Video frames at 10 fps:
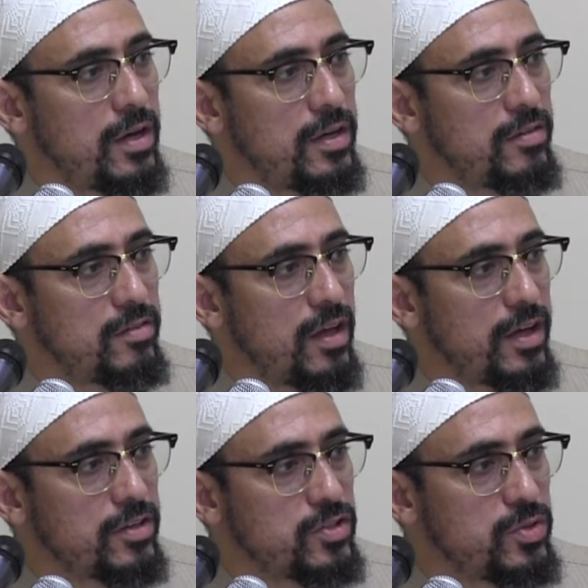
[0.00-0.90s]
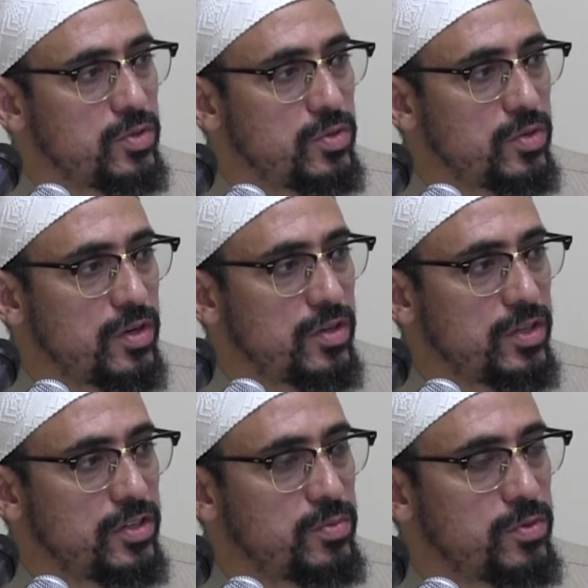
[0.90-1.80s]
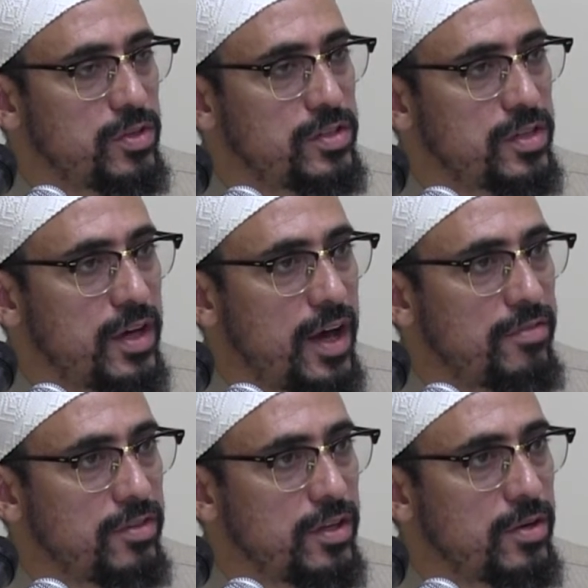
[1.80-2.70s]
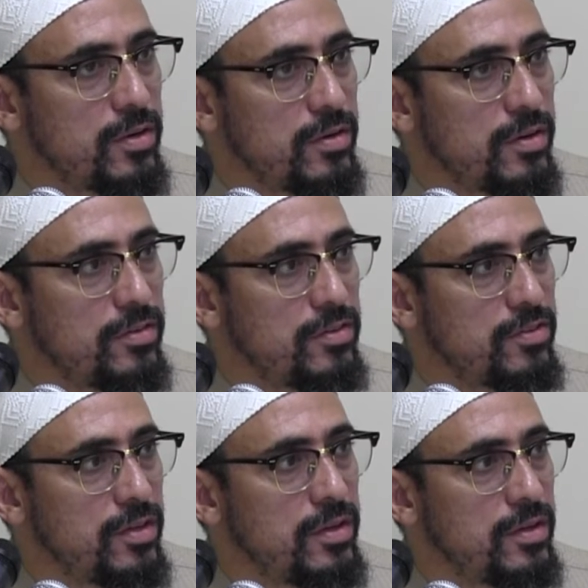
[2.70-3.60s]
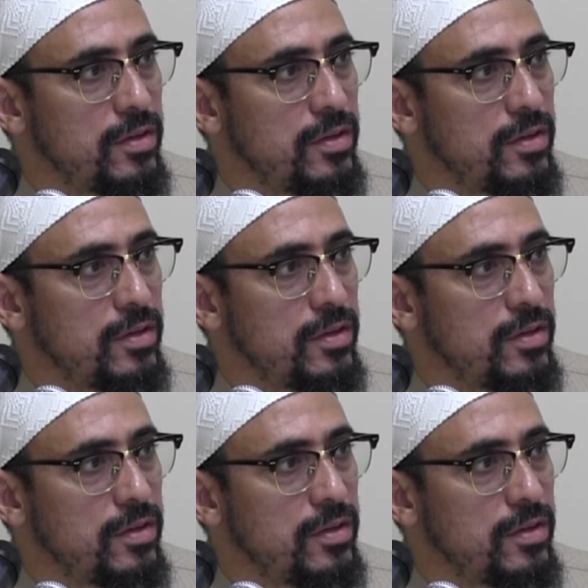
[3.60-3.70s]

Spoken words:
is like each mud is a half liter, essentially.